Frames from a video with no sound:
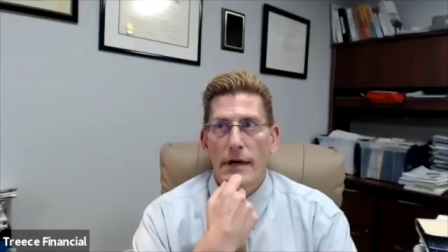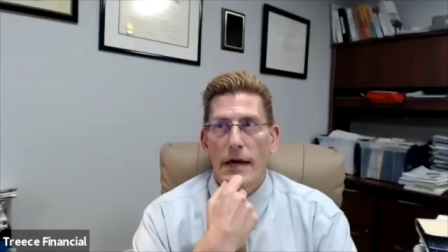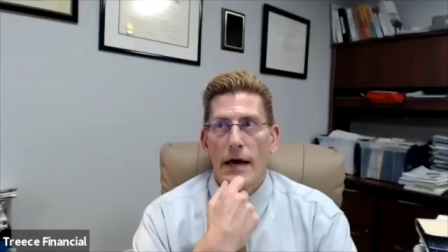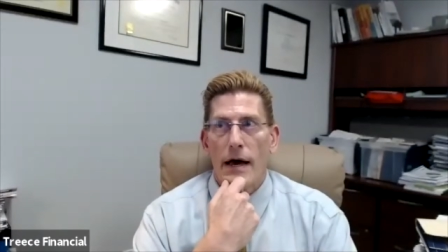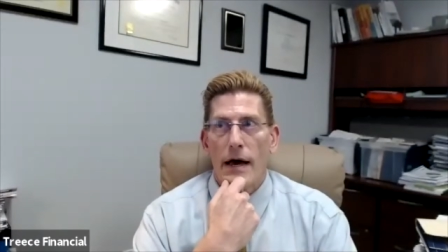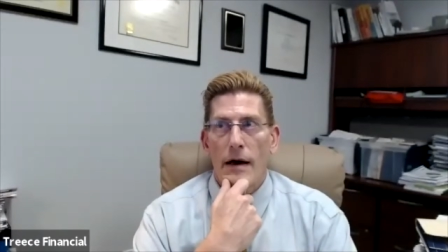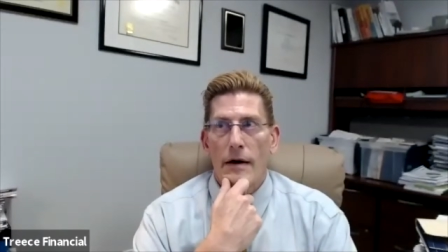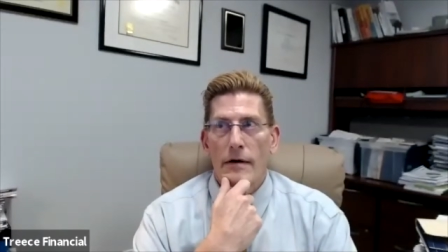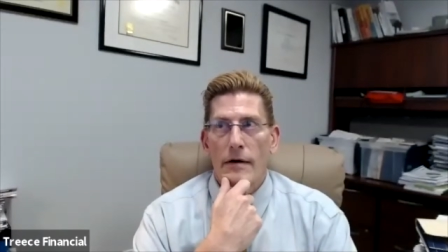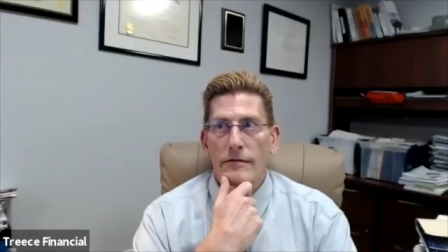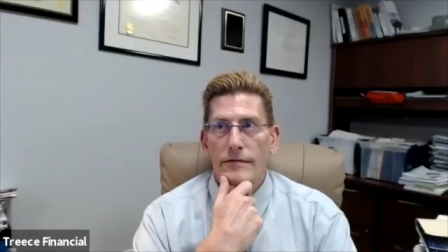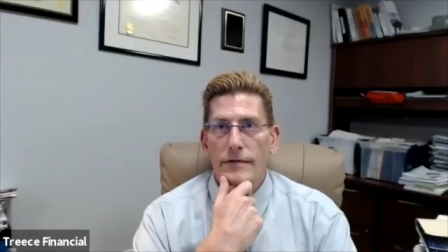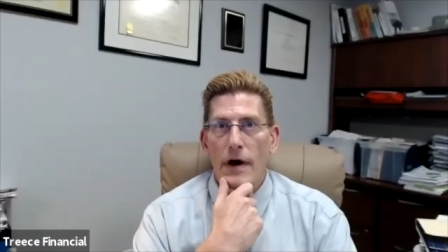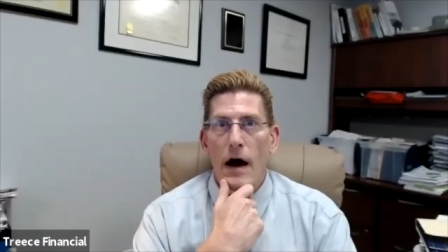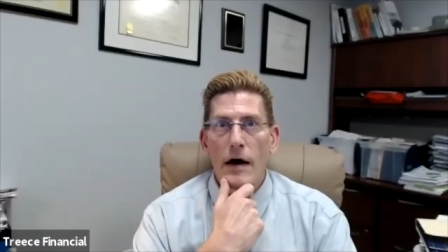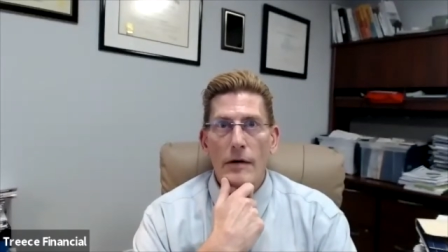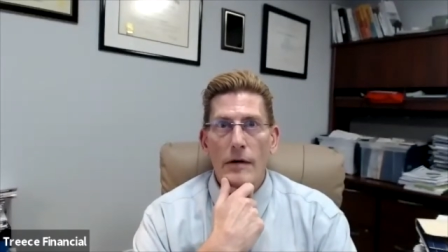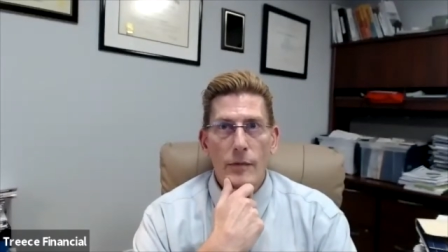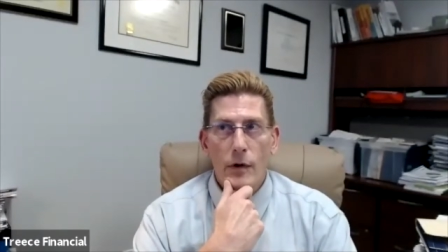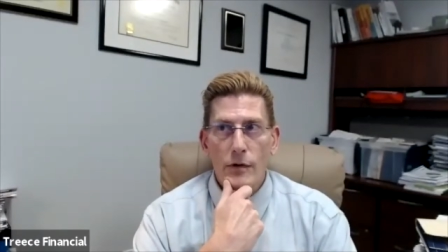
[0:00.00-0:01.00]
of
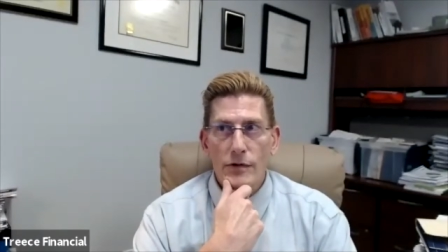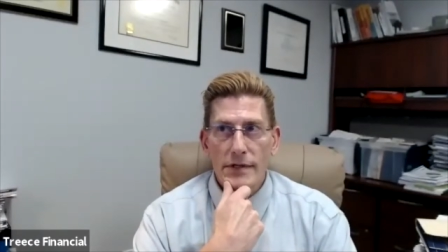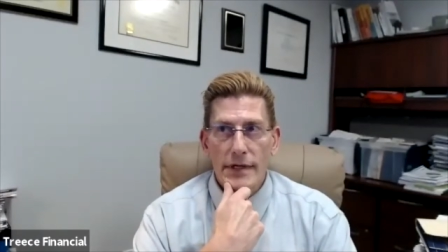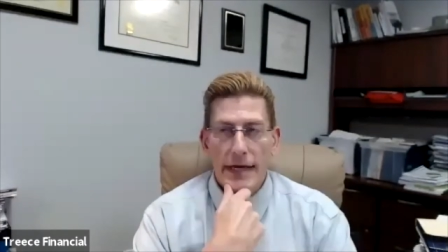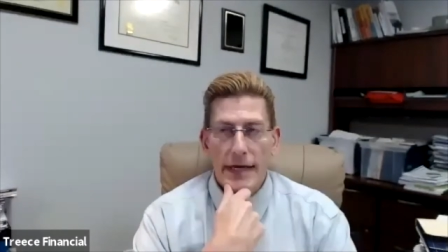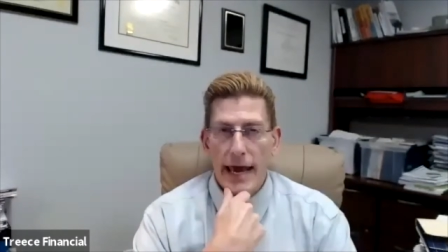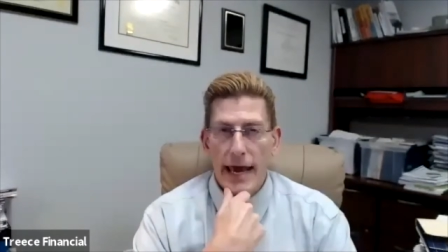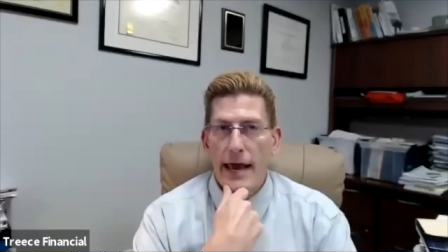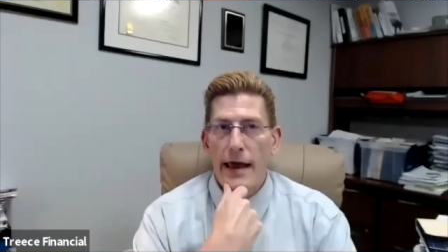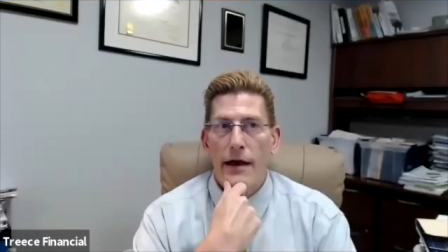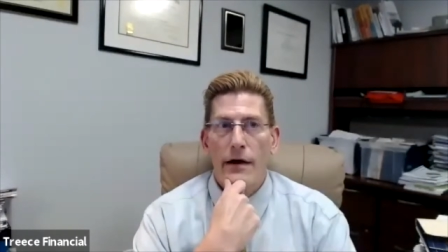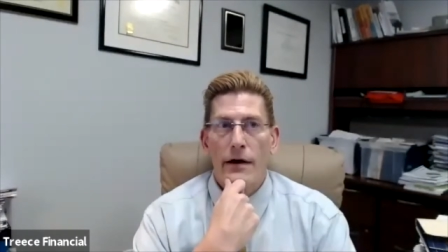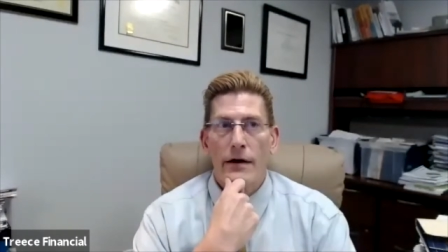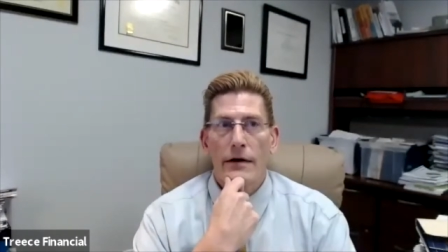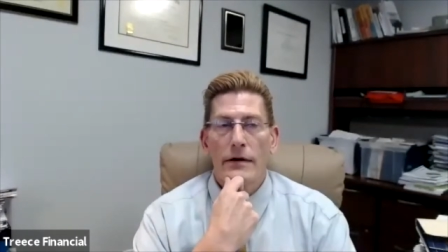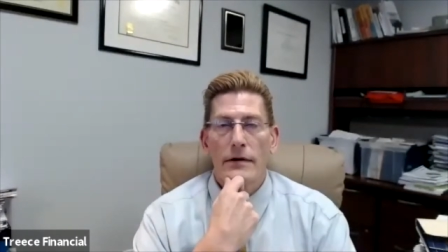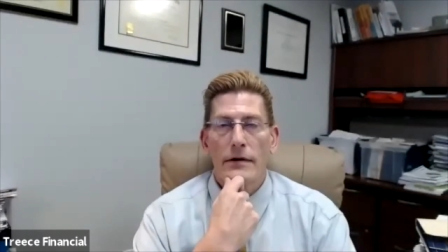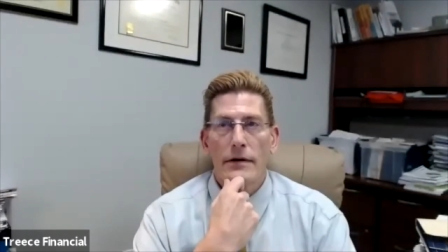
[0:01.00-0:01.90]
utmost care.